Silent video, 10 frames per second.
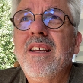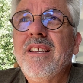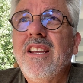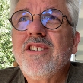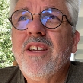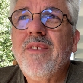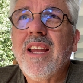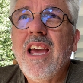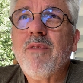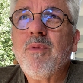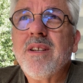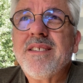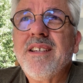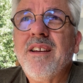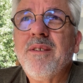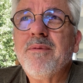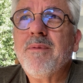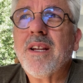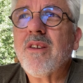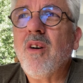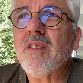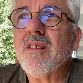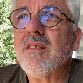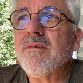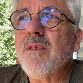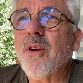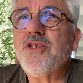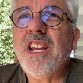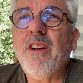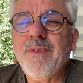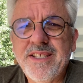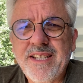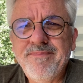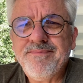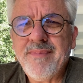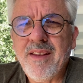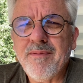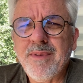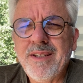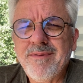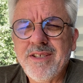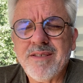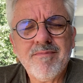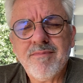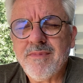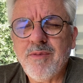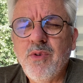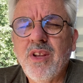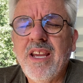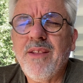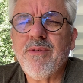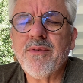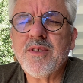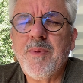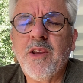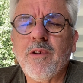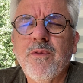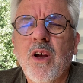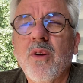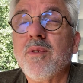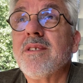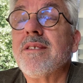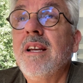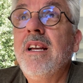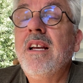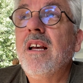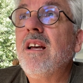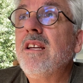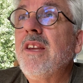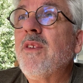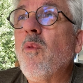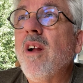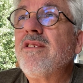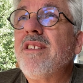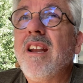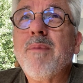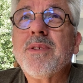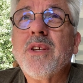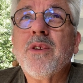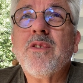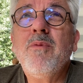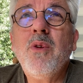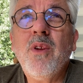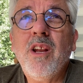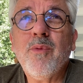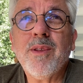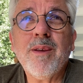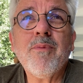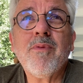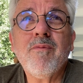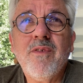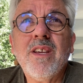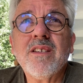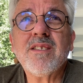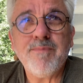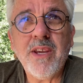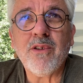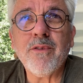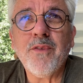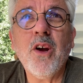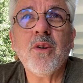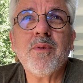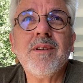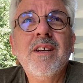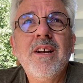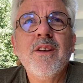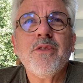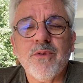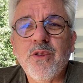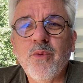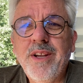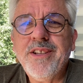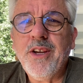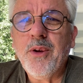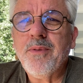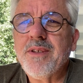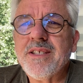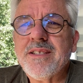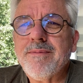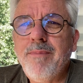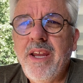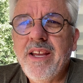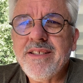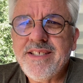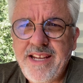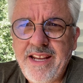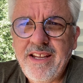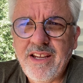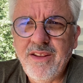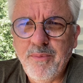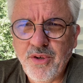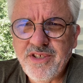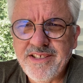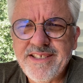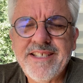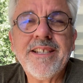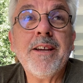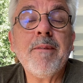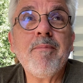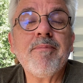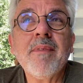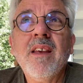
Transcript: each evening had what I called our jail visit, and we just communicate through speaker phones. Even watched an episode of Community with them via speaker phone through the window. This man standing in the bushes. All